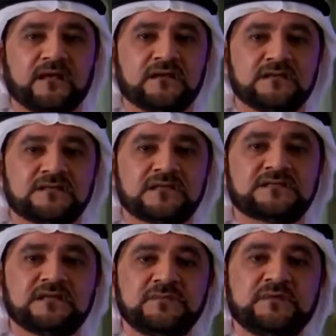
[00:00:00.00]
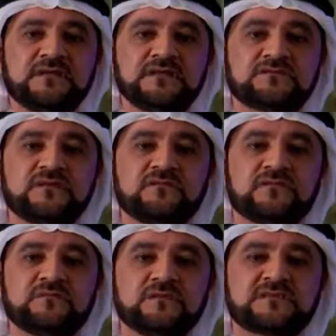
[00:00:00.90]
Sustainability is one of
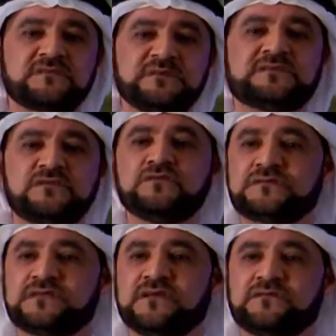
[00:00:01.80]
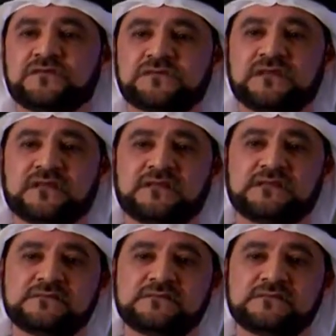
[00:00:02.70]
the most misused, unfortunately,